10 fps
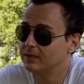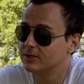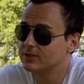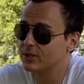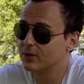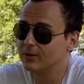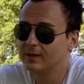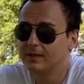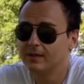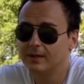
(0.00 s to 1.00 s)
So
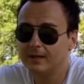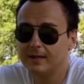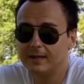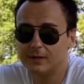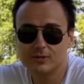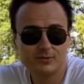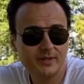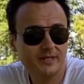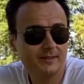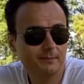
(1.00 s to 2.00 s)
uh, I was
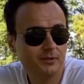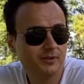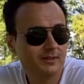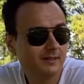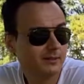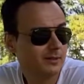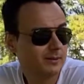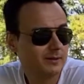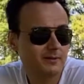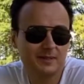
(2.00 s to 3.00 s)
reading a book, like
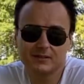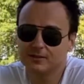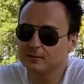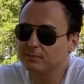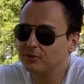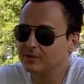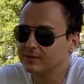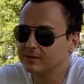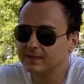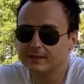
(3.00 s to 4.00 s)
coming back to the
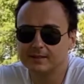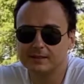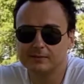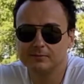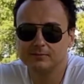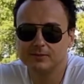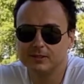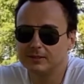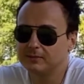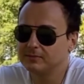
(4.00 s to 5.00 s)
book, like the,
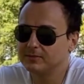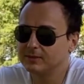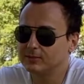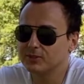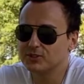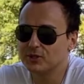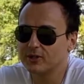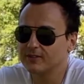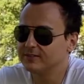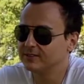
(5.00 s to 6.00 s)
the the
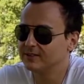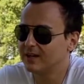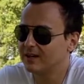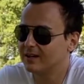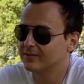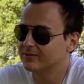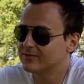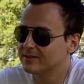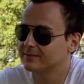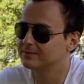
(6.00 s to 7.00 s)
Return of the Gods or
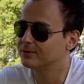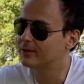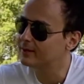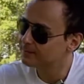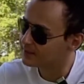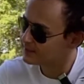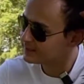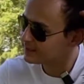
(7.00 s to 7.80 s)
some crap like